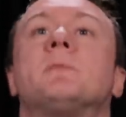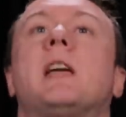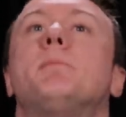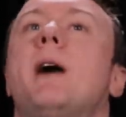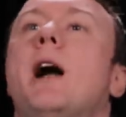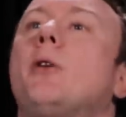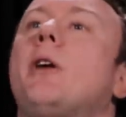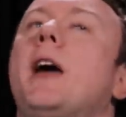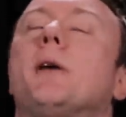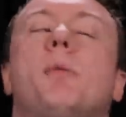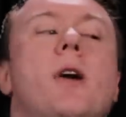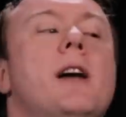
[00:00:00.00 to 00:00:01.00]
keeping my
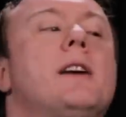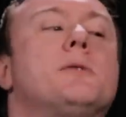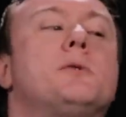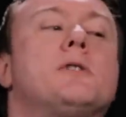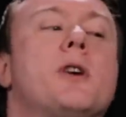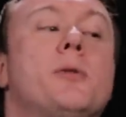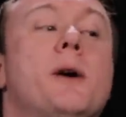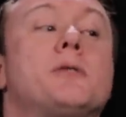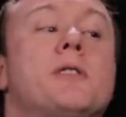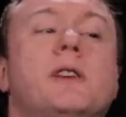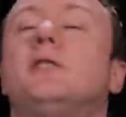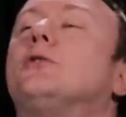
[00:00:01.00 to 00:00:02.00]
head up high because I was told that
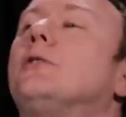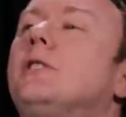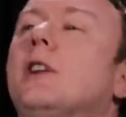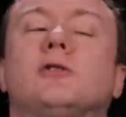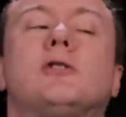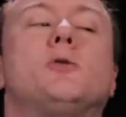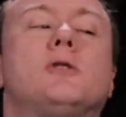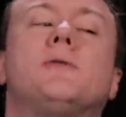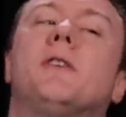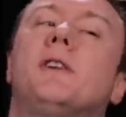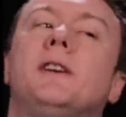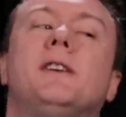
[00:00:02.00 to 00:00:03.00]
was the thing. You sort of, you know, soldiers are
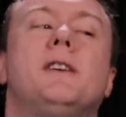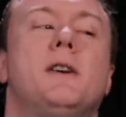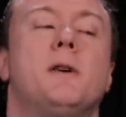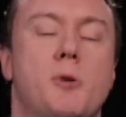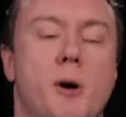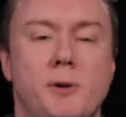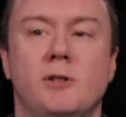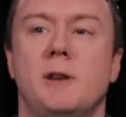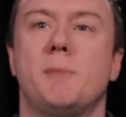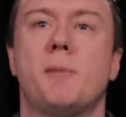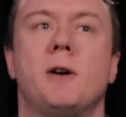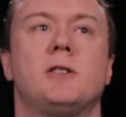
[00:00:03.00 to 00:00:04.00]
very very proper. So
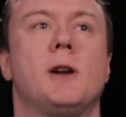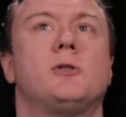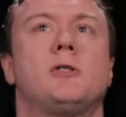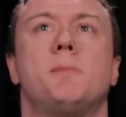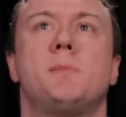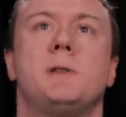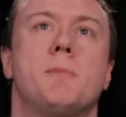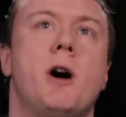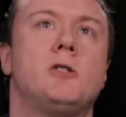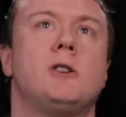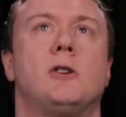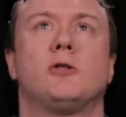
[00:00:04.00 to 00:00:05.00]
marching, I was so busy
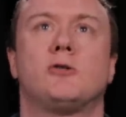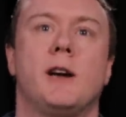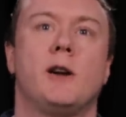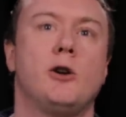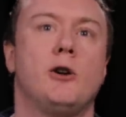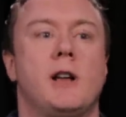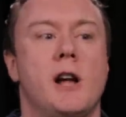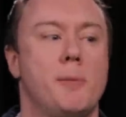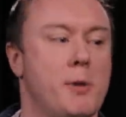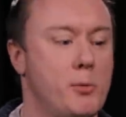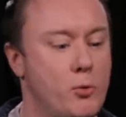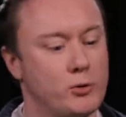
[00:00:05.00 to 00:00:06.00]
marching and concentrating on looking
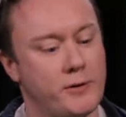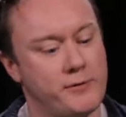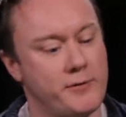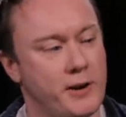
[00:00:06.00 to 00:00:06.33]
up that I walked off the